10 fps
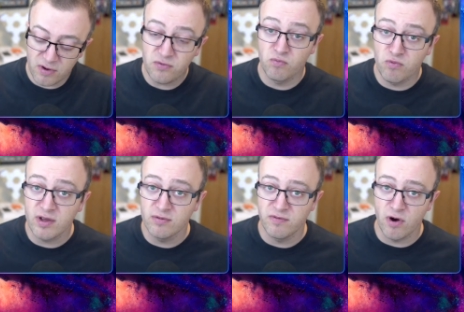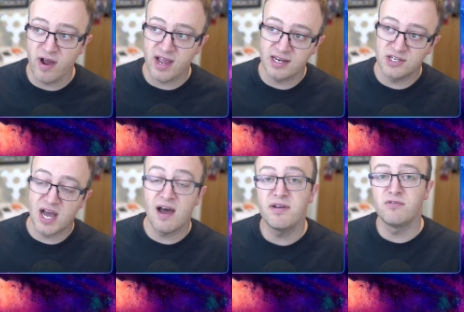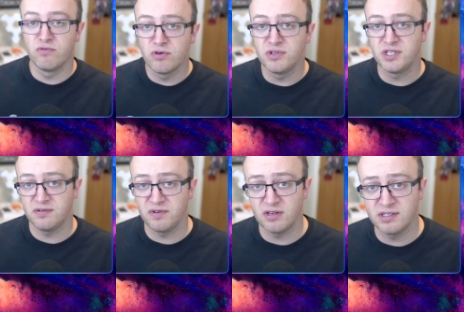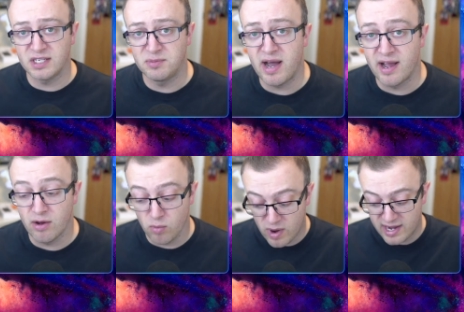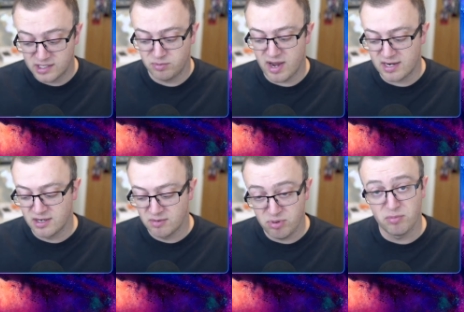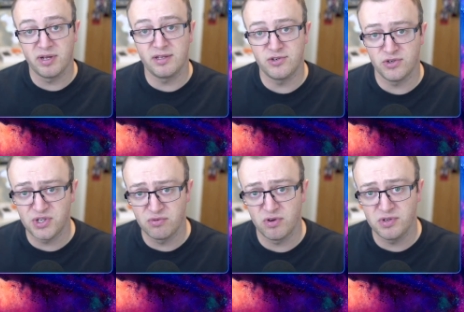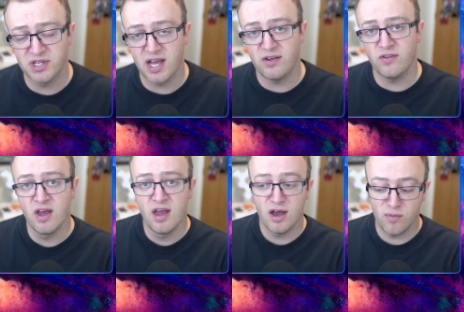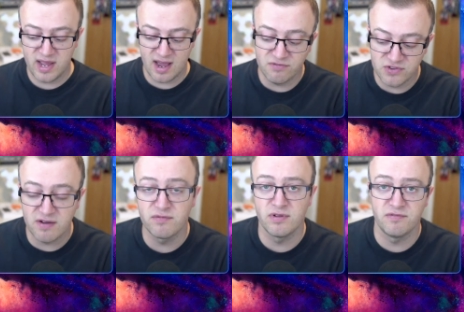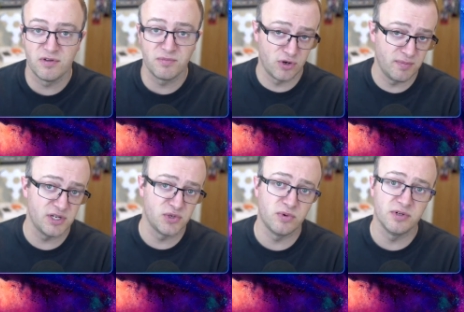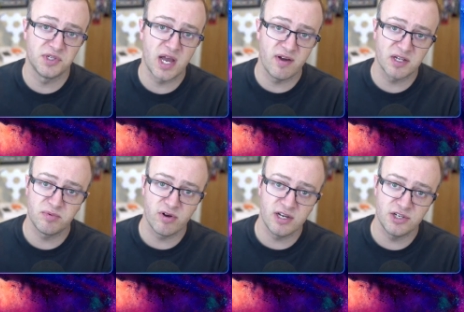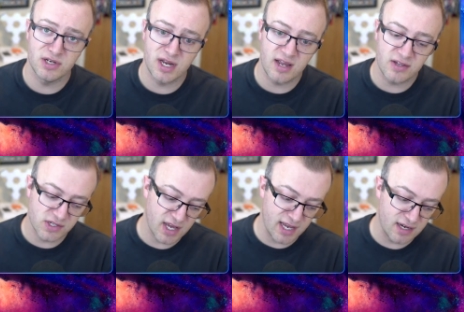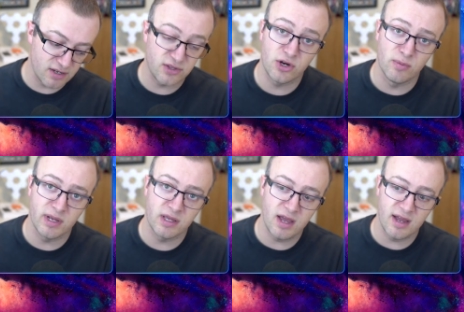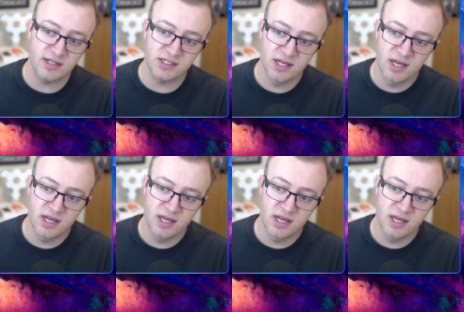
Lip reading: real foray into having root certificates expire, widespread, publicly trusted root CAs. And we have several of them coming towards their expiration dates in the coming years.